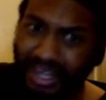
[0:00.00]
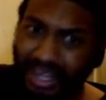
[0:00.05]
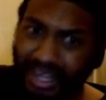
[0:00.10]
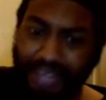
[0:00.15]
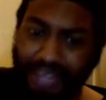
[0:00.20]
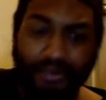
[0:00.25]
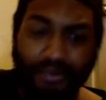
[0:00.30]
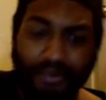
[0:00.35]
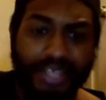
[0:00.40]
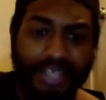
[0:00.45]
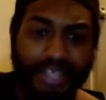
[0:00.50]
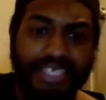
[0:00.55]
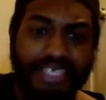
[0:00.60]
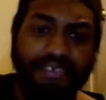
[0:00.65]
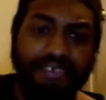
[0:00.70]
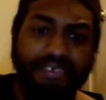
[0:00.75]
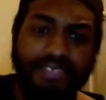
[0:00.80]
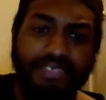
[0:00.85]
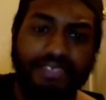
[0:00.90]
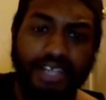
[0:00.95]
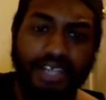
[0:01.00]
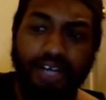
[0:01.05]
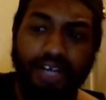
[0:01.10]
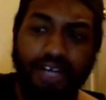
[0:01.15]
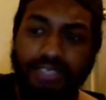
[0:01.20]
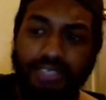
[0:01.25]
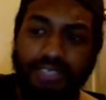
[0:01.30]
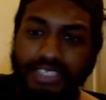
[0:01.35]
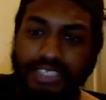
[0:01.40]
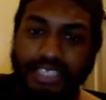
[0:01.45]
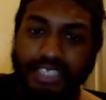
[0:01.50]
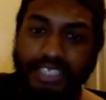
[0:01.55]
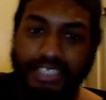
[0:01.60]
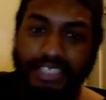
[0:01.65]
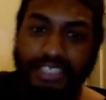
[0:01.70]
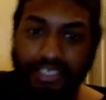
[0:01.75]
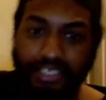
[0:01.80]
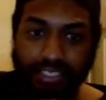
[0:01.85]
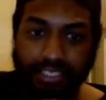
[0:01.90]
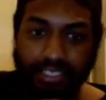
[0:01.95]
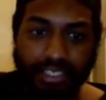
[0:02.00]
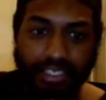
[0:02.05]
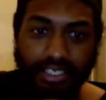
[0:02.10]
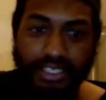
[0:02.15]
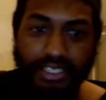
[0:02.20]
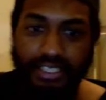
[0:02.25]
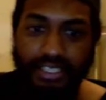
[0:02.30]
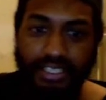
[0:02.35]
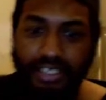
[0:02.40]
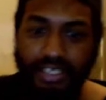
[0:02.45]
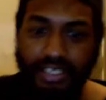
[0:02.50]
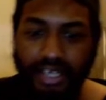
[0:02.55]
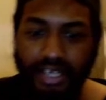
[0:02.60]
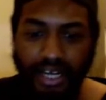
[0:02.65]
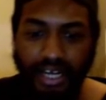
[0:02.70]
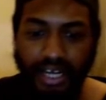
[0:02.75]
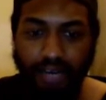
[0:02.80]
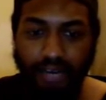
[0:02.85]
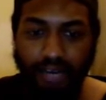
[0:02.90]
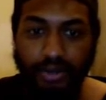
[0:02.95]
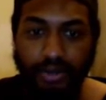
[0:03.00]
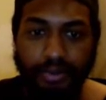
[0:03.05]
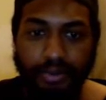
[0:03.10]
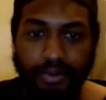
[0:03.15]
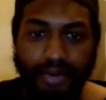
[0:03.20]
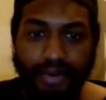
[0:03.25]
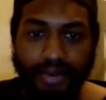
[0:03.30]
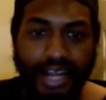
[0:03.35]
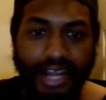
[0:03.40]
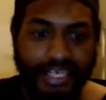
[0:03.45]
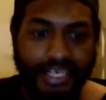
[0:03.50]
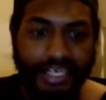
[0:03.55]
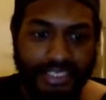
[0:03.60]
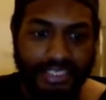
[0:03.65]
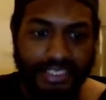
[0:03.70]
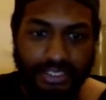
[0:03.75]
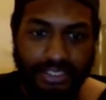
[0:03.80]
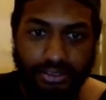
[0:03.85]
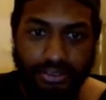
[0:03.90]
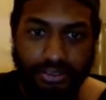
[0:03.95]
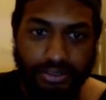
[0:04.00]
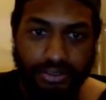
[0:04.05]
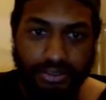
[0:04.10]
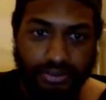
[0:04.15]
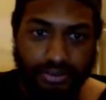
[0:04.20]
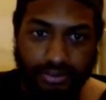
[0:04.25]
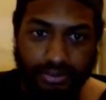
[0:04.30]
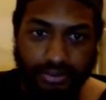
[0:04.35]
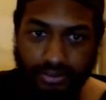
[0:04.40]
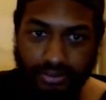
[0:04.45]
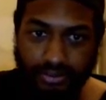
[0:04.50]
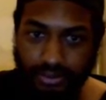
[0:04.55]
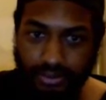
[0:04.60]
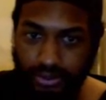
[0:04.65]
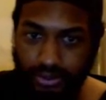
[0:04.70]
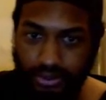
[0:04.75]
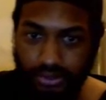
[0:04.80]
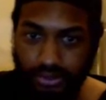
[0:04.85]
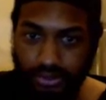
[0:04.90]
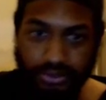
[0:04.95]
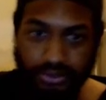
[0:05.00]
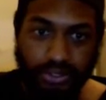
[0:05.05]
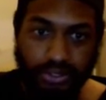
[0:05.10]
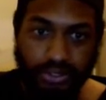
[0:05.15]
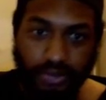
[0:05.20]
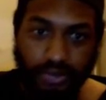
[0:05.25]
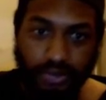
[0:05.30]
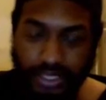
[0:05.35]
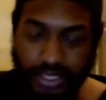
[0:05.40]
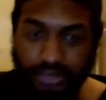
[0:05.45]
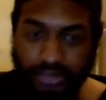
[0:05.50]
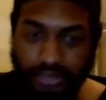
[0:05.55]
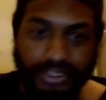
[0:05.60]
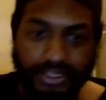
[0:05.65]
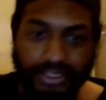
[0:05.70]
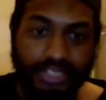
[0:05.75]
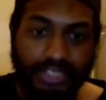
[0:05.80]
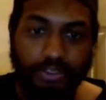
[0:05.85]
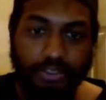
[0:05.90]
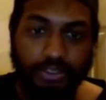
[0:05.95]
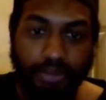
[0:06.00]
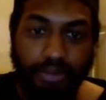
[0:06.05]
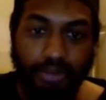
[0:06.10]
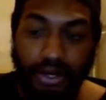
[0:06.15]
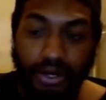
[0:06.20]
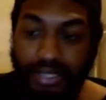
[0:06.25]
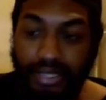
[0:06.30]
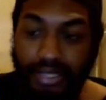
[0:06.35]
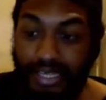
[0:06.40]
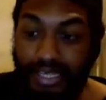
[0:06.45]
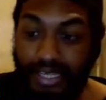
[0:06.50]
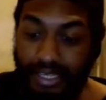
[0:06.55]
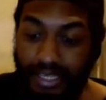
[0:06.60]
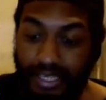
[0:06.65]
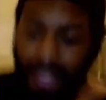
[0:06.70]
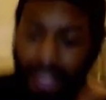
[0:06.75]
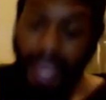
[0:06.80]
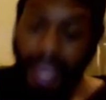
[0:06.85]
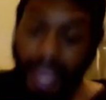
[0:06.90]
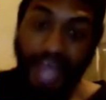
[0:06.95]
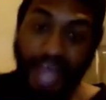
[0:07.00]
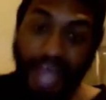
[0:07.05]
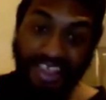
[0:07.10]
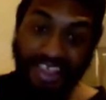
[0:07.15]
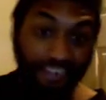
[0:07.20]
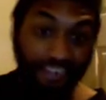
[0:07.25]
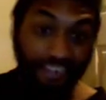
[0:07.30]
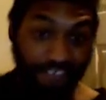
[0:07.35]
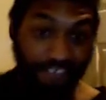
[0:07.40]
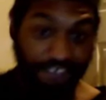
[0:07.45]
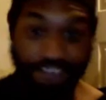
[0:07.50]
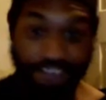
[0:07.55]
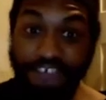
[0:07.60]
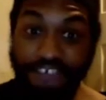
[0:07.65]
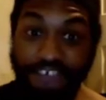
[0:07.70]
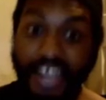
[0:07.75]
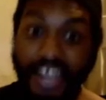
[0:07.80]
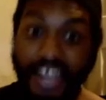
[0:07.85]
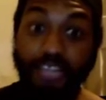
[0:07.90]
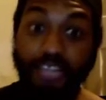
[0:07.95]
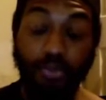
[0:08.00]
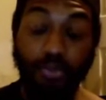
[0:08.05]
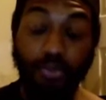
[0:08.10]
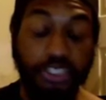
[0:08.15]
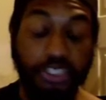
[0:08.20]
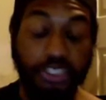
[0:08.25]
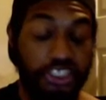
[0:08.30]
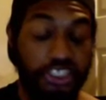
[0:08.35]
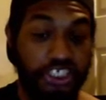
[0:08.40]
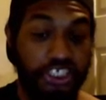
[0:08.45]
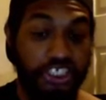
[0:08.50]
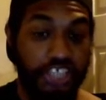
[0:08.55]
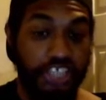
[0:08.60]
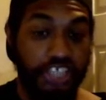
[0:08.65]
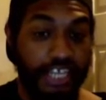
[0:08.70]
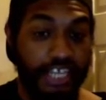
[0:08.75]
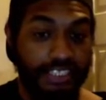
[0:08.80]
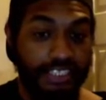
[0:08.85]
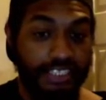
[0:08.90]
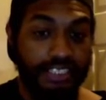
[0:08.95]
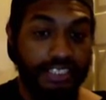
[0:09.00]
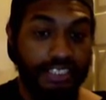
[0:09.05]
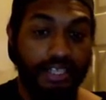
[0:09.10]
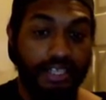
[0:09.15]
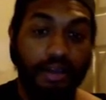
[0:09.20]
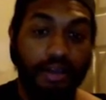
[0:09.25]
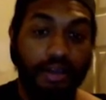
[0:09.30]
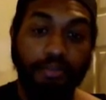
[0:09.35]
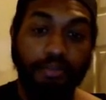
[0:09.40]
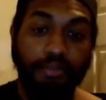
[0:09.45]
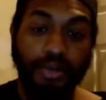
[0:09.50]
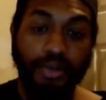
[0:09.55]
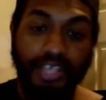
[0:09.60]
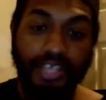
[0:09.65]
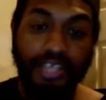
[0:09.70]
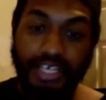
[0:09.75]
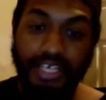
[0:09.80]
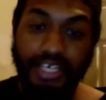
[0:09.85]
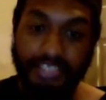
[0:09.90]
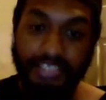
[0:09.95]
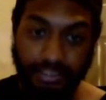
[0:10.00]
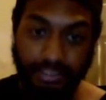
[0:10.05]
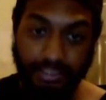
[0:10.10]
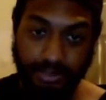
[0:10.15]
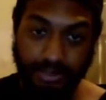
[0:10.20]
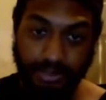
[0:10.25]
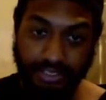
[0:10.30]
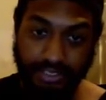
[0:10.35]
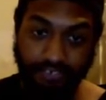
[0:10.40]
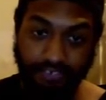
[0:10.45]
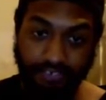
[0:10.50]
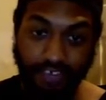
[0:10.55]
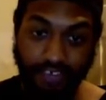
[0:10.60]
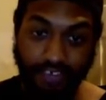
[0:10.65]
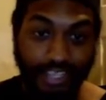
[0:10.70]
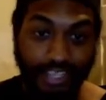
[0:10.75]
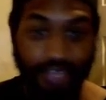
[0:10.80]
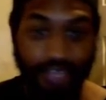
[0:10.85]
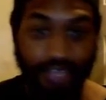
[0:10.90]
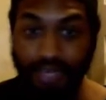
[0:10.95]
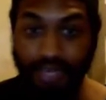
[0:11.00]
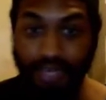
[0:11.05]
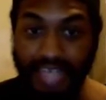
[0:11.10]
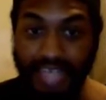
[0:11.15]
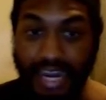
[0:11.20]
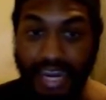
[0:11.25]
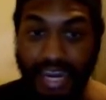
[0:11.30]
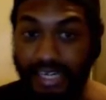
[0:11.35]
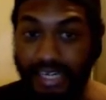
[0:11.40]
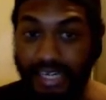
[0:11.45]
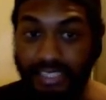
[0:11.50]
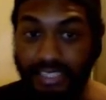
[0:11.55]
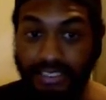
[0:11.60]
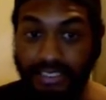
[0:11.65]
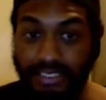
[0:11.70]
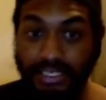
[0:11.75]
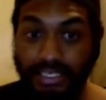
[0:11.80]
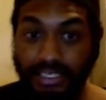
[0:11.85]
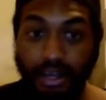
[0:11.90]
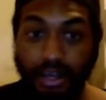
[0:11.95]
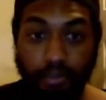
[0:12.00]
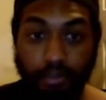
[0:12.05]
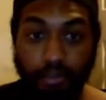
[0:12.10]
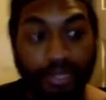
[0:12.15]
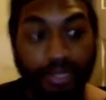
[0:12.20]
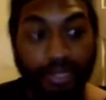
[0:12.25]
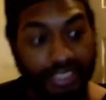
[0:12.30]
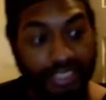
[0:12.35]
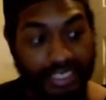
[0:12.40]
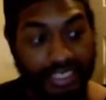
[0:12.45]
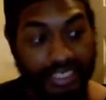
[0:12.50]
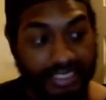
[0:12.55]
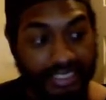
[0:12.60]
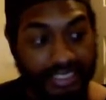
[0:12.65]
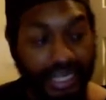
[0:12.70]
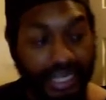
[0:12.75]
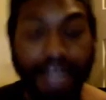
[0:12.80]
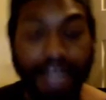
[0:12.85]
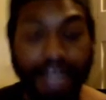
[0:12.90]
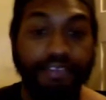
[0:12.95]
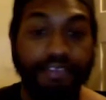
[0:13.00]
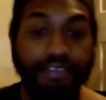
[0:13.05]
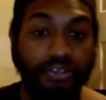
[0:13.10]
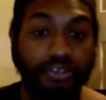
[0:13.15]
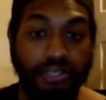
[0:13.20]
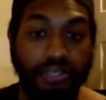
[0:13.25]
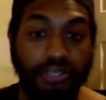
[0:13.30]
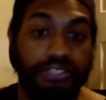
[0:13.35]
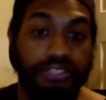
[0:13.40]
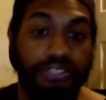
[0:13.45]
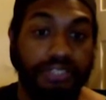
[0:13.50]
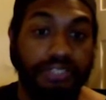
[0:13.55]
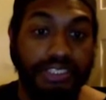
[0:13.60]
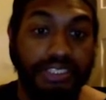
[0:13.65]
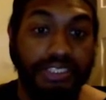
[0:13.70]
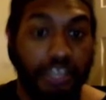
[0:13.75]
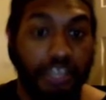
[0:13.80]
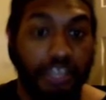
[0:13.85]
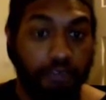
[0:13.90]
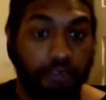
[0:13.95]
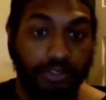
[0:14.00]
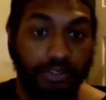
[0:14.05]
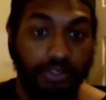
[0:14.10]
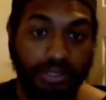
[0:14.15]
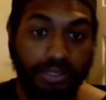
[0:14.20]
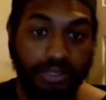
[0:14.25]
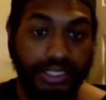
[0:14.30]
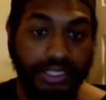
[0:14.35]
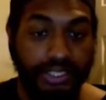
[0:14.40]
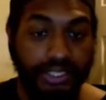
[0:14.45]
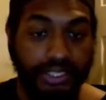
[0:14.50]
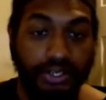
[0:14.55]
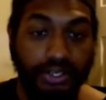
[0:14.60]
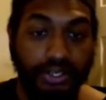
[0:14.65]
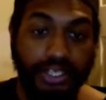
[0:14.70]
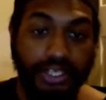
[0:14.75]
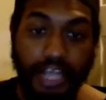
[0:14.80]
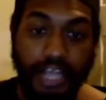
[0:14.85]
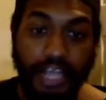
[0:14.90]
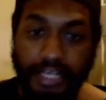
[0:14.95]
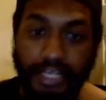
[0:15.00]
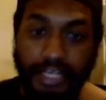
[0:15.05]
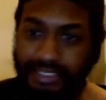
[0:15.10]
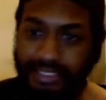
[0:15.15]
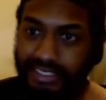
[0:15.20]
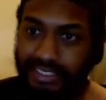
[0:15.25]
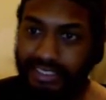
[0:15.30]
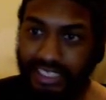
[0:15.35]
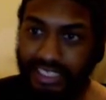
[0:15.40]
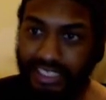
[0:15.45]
the one Devil Dog was chasing Rick Moranis through New York and through Central Park. Like, the effect was shit because it was the fucking mid-'80s, but the design of the creature itself was really good, and